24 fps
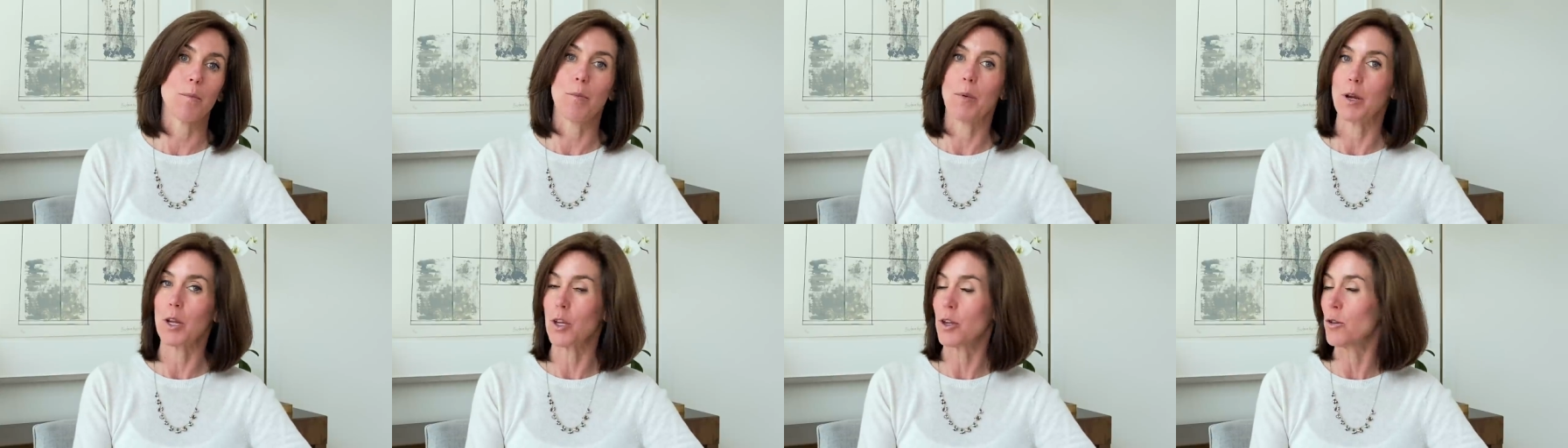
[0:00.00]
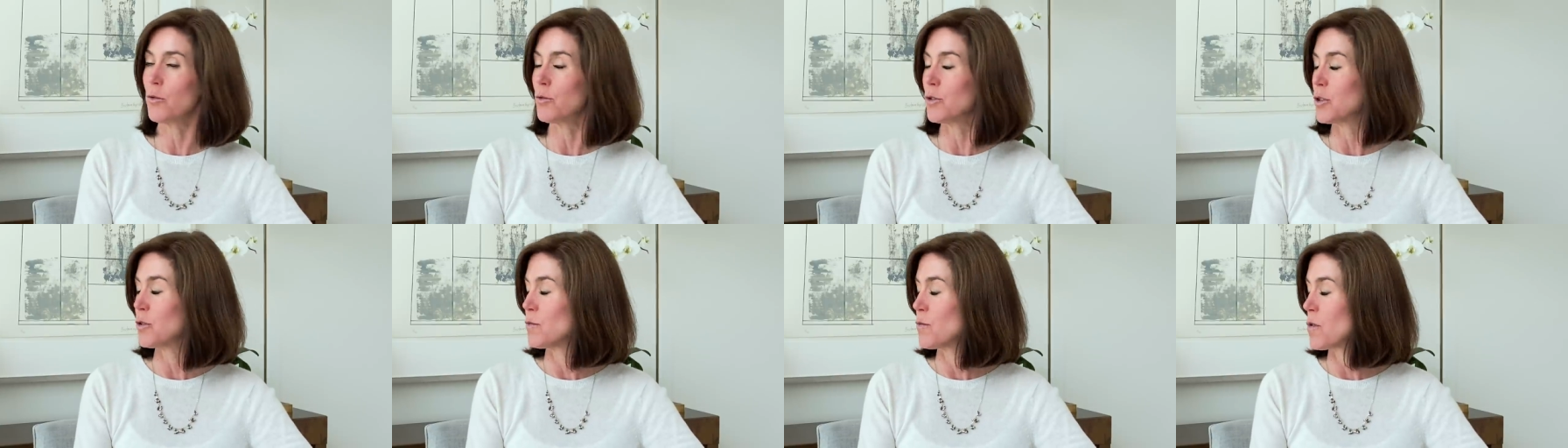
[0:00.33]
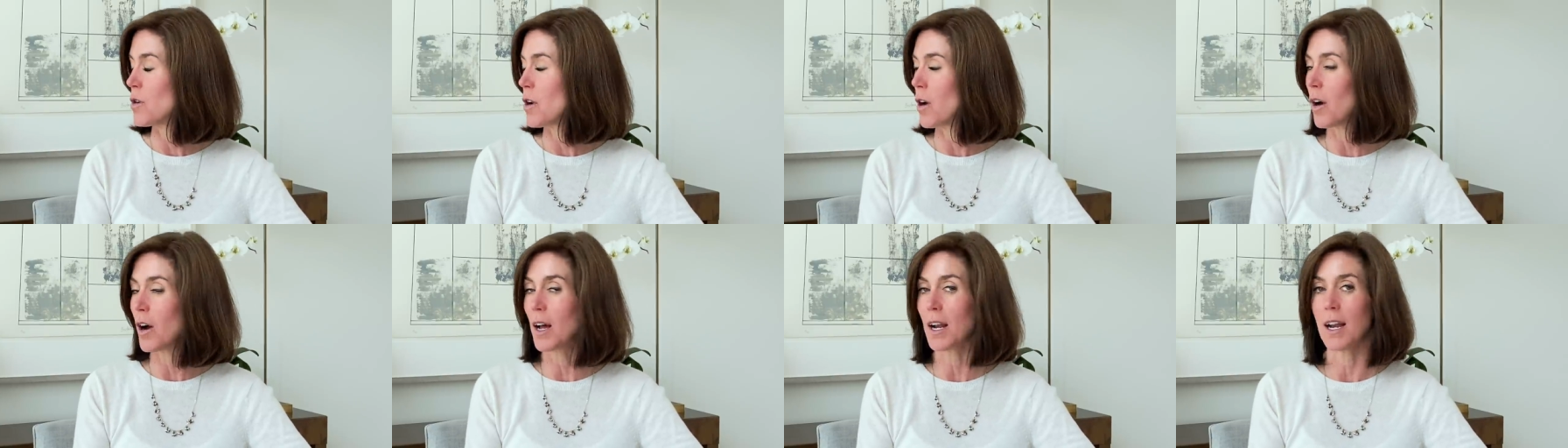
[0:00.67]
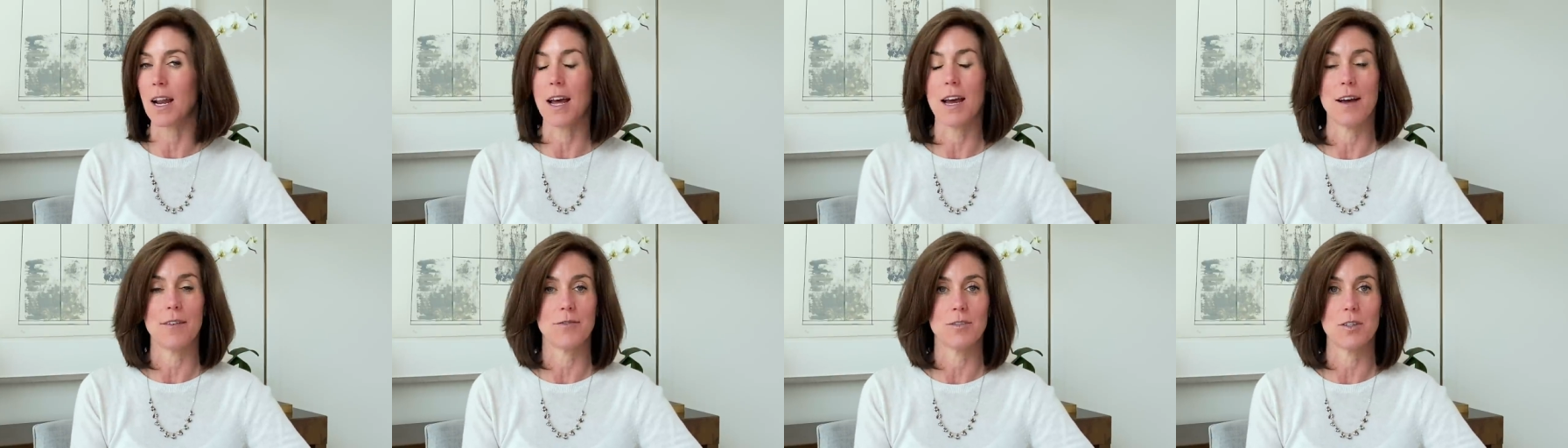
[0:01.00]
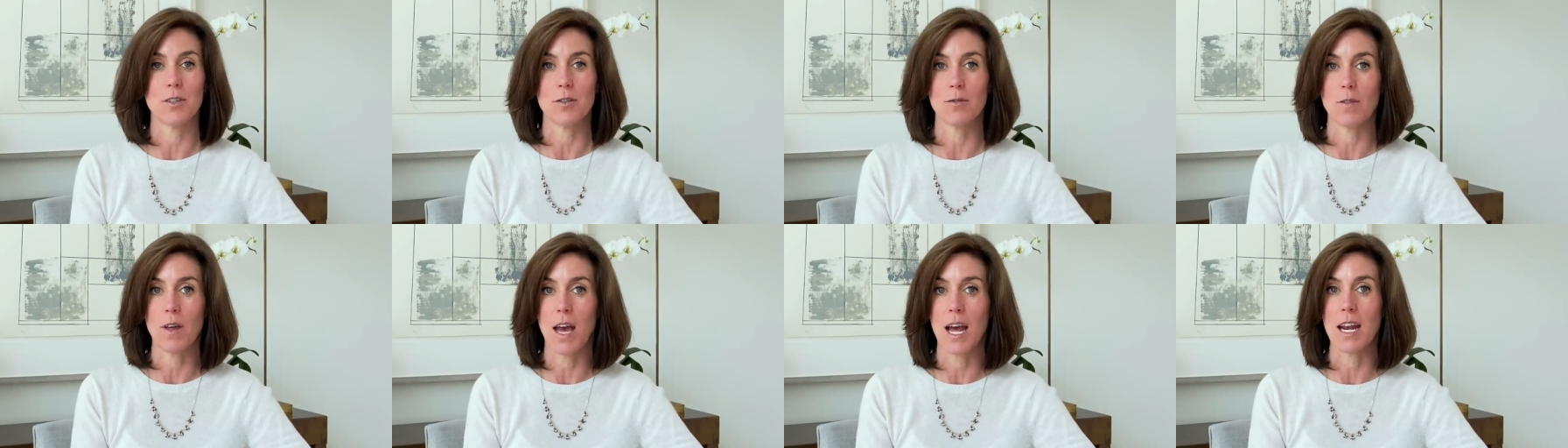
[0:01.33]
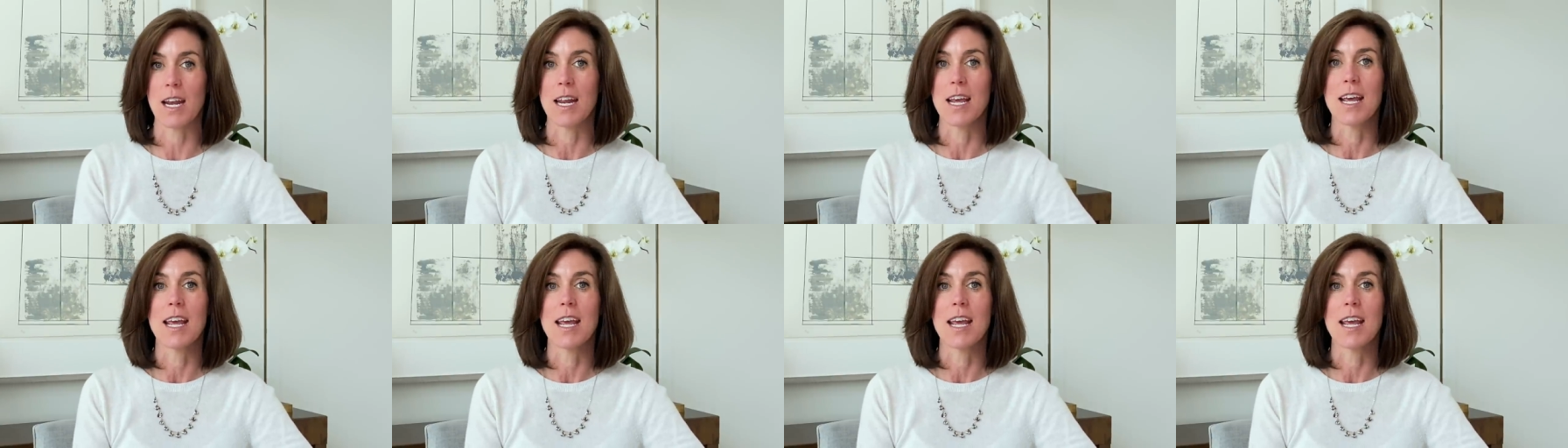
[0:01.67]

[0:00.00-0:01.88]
but you do not have to do that.